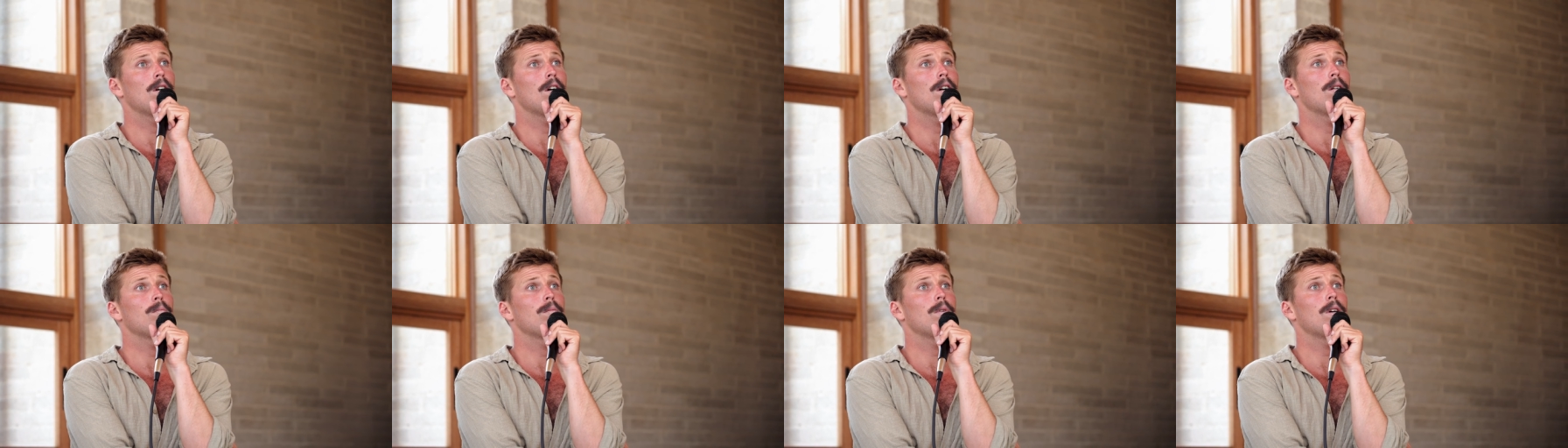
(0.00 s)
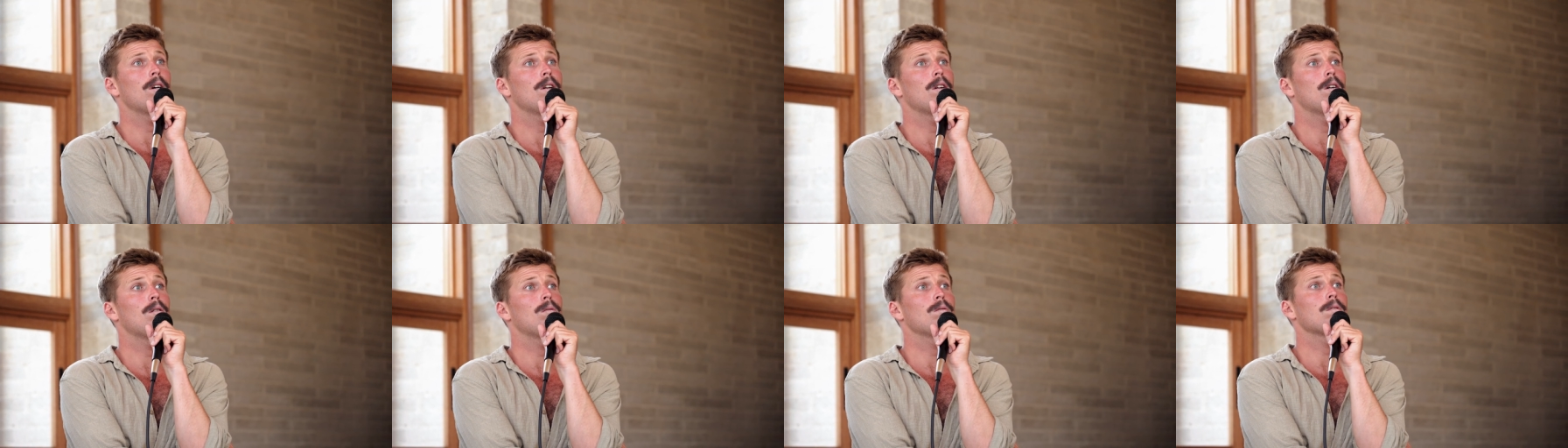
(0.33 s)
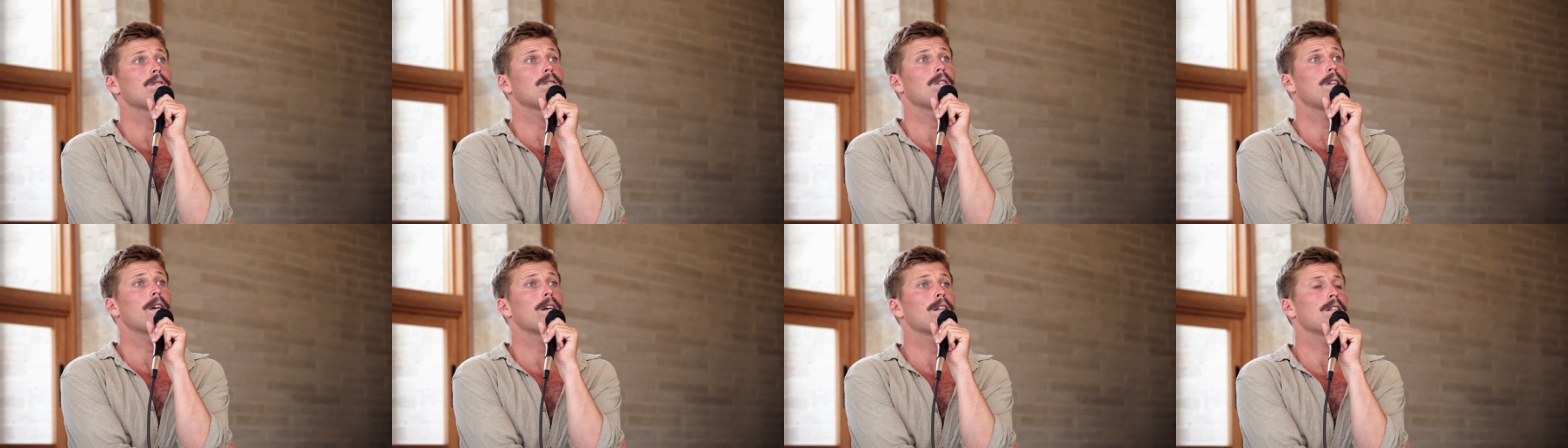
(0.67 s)
um, and I
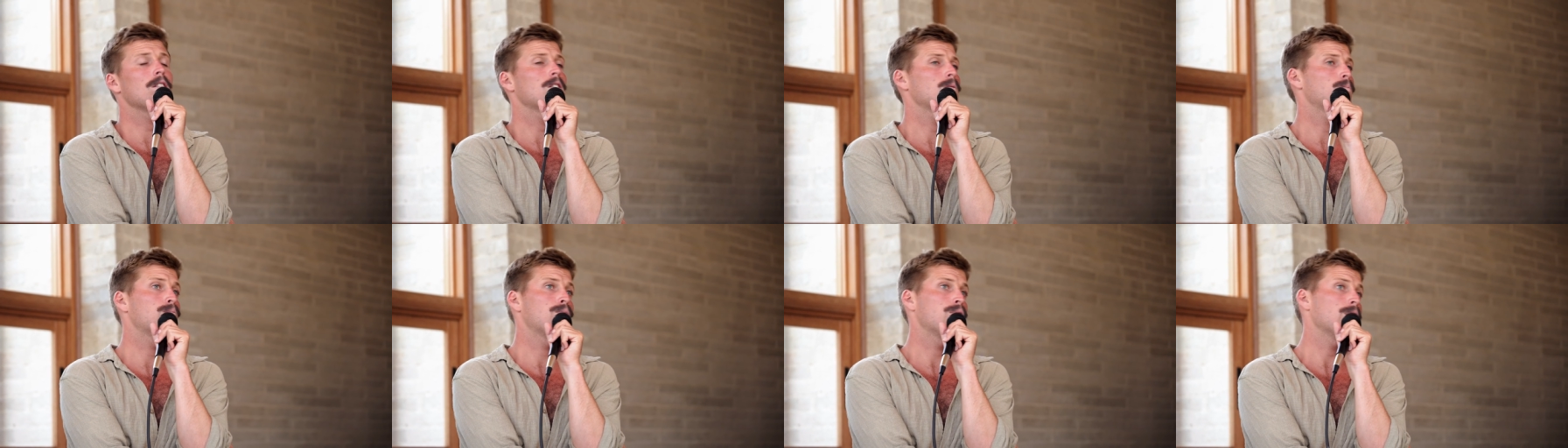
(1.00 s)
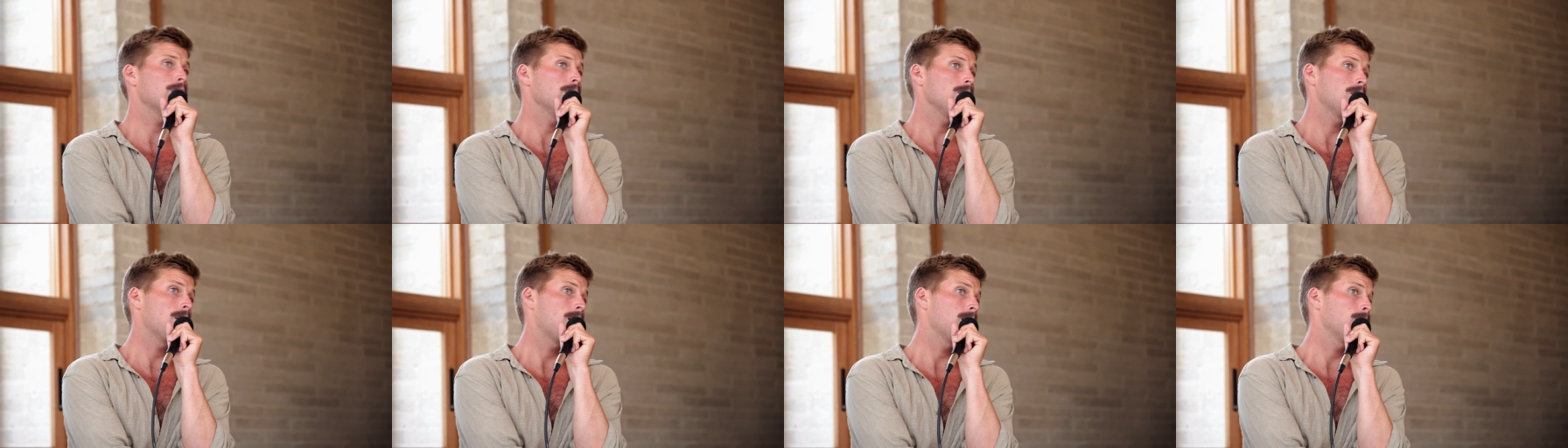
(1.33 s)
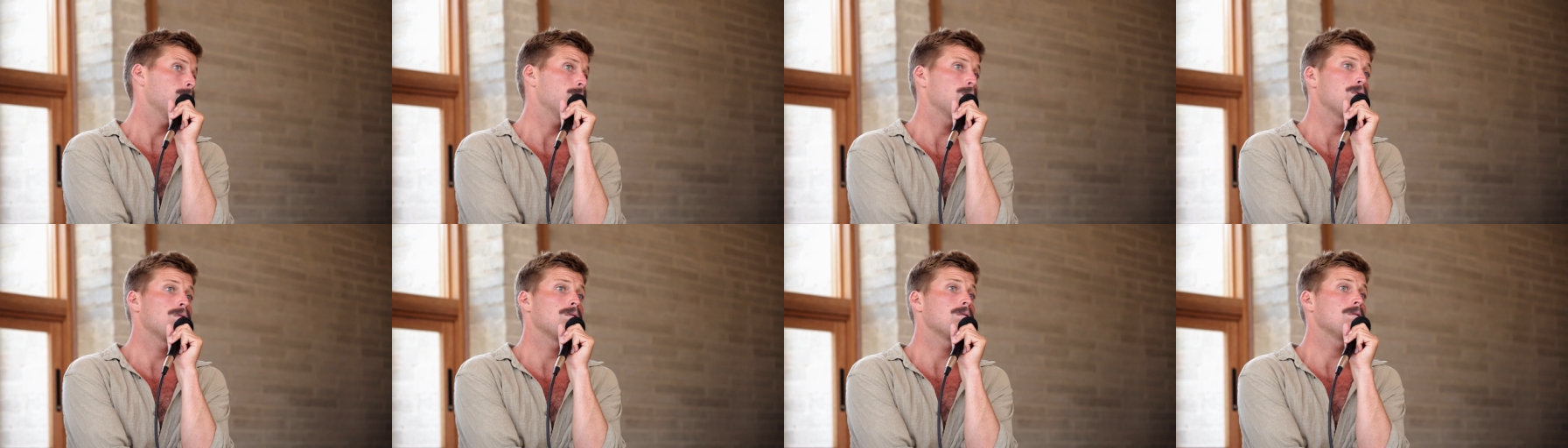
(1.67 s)
was like this
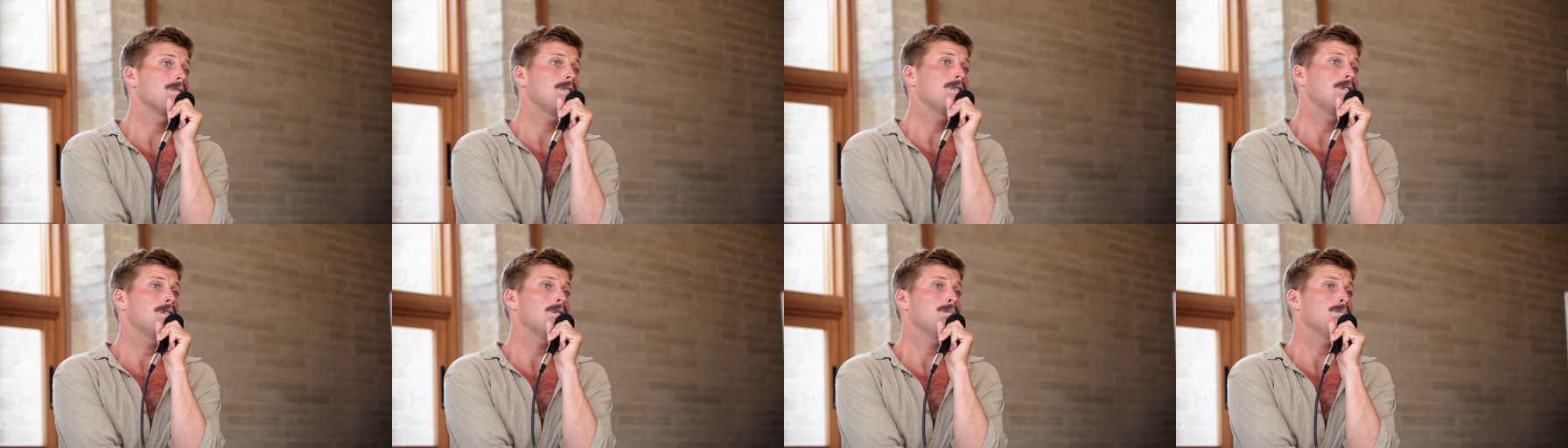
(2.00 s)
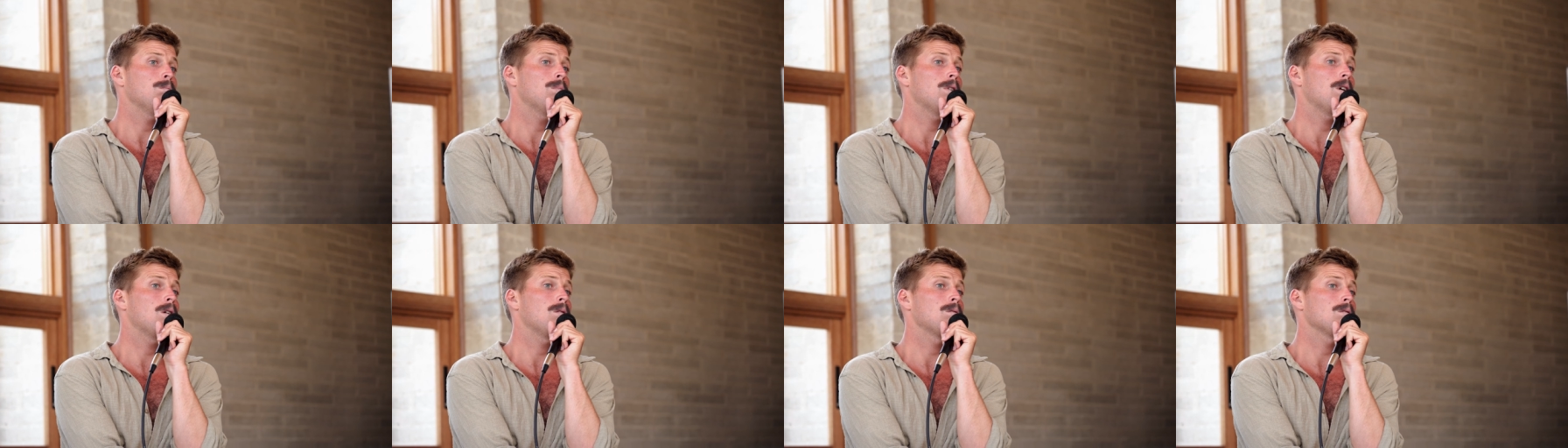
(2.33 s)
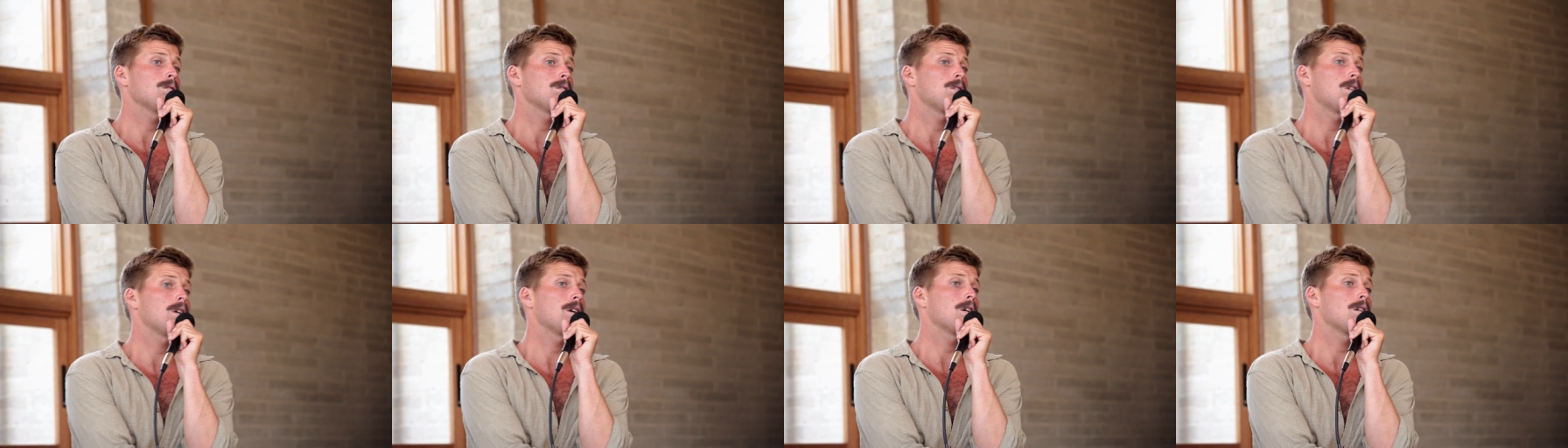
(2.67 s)
pre-label, you know, but I
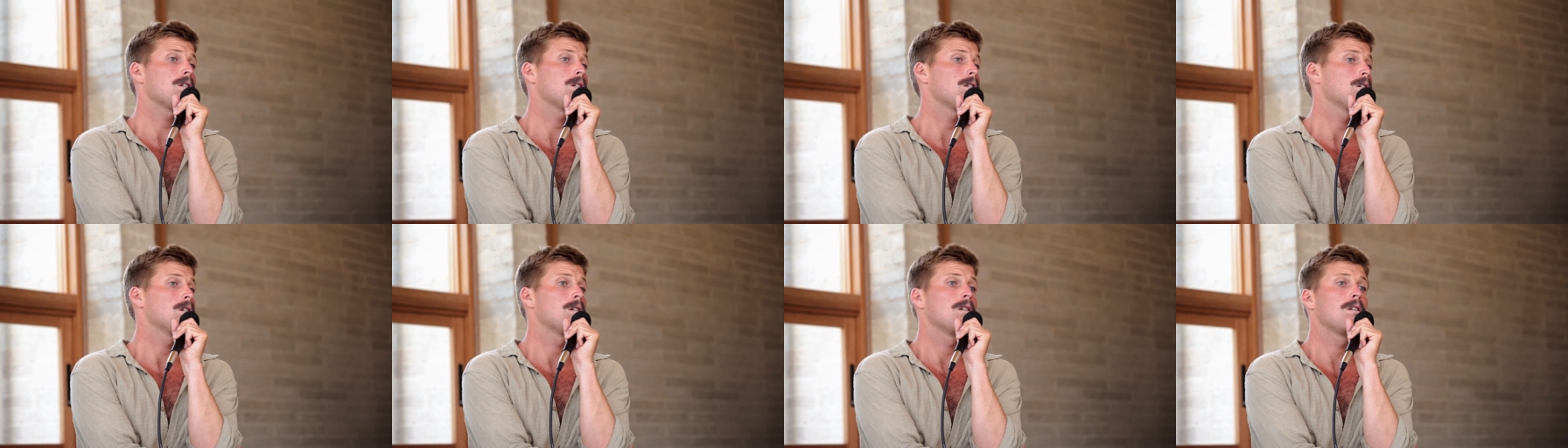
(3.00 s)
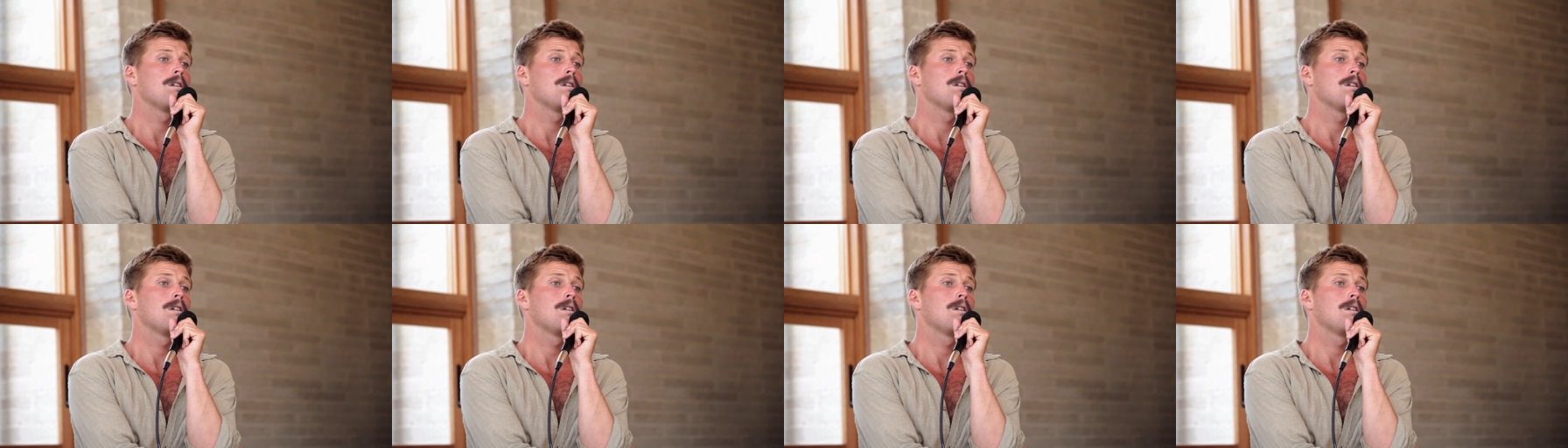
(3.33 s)
was like,